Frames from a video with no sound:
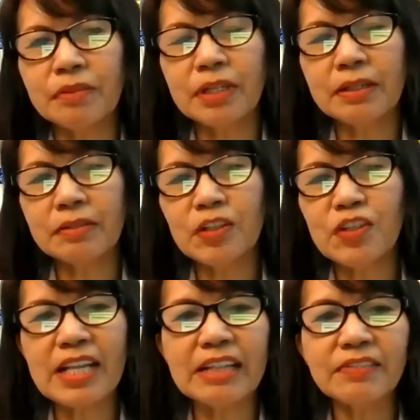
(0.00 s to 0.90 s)
Uh,
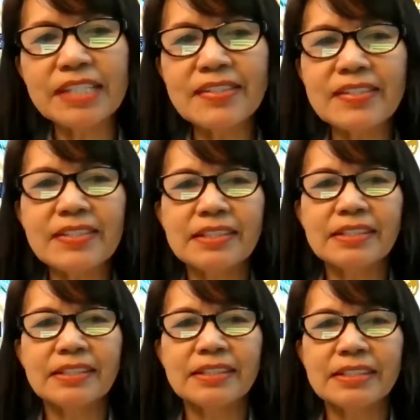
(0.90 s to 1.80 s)
Gonsalves.
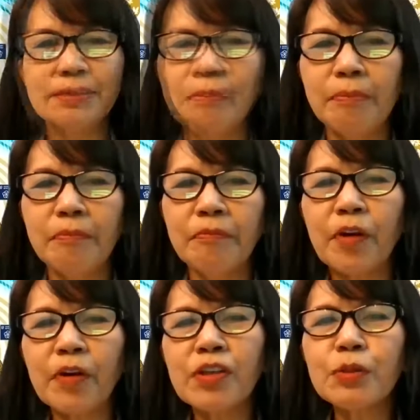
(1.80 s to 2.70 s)

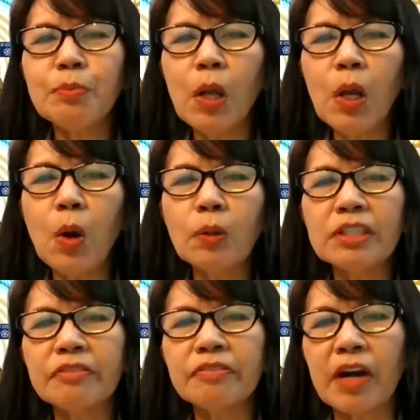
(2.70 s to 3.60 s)
For the
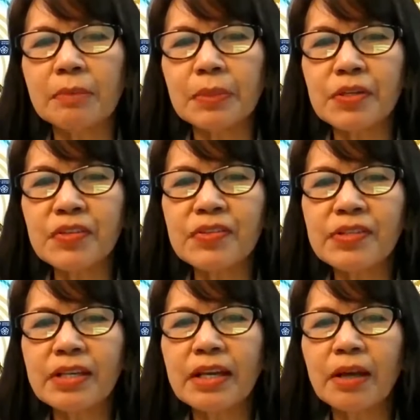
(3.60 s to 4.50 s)
smallholder
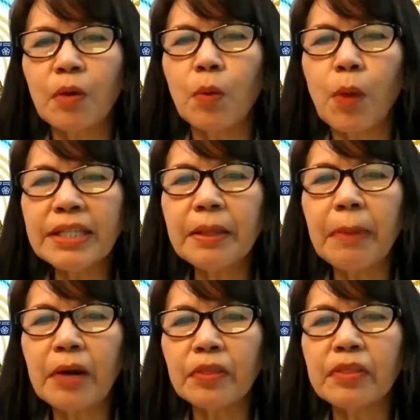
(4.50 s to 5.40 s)
farmers, what
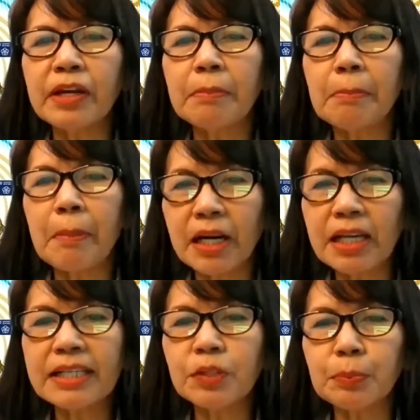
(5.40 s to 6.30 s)
about their
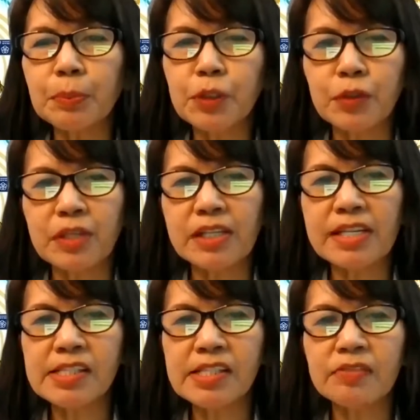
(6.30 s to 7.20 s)
market
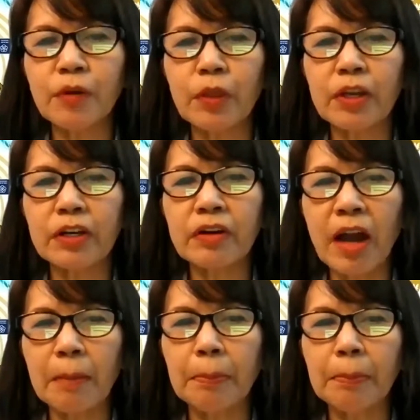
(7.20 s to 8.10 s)
opportunities for their
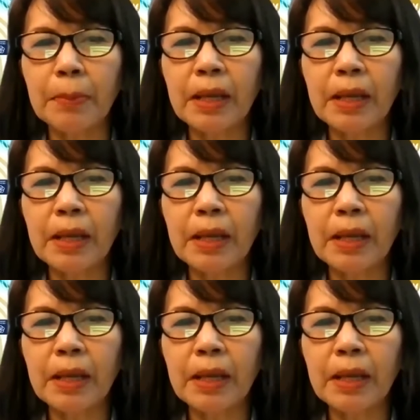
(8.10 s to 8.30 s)
crop?